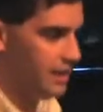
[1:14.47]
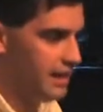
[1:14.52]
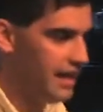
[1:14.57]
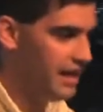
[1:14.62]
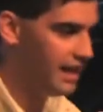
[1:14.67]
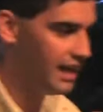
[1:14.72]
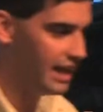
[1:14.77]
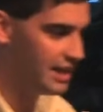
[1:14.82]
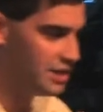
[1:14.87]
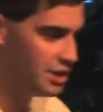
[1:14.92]

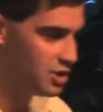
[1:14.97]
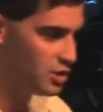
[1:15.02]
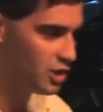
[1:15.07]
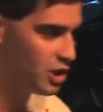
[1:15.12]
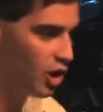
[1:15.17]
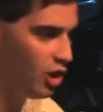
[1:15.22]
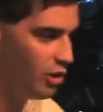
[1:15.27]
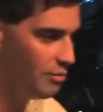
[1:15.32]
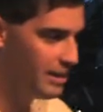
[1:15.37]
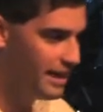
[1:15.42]
Eli, did you
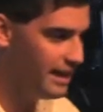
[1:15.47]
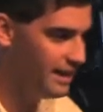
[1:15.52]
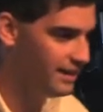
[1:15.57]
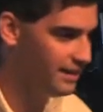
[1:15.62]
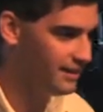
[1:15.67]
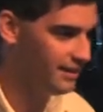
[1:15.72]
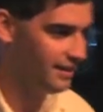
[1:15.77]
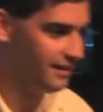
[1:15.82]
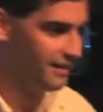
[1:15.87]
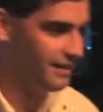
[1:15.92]
call me?"
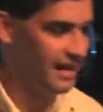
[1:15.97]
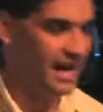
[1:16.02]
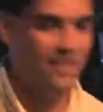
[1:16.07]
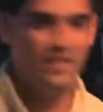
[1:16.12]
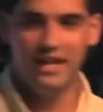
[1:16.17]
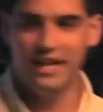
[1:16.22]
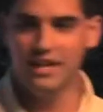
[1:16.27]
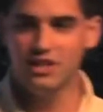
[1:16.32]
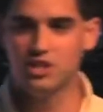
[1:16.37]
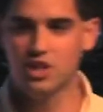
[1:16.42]
And
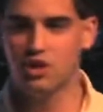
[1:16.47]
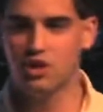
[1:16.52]
then Eli's